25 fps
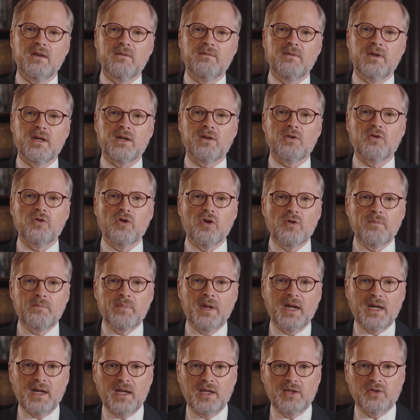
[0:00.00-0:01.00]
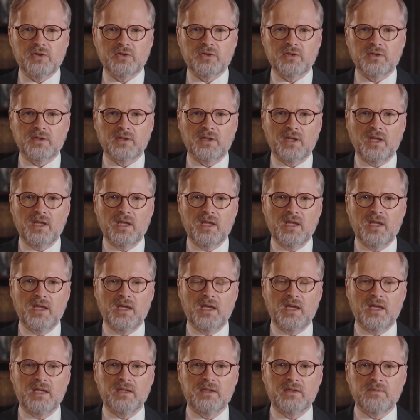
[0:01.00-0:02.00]
where cooperation
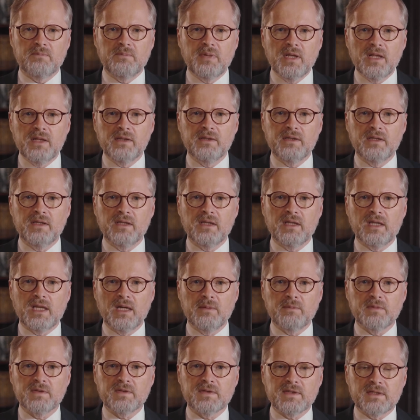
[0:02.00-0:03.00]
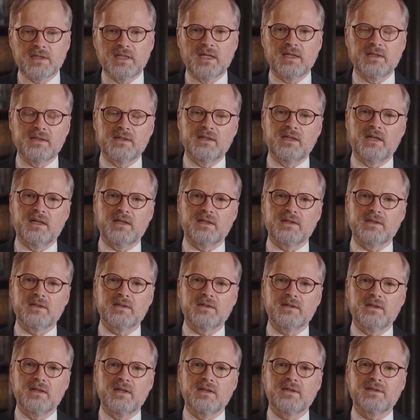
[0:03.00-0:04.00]
and building common
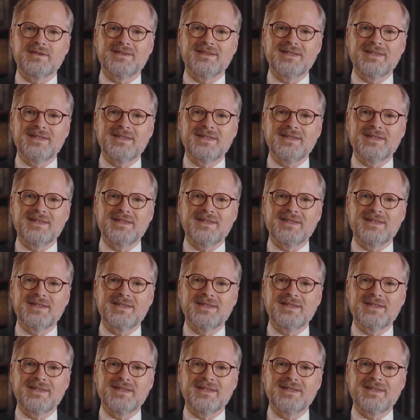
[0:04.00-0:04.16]
standards is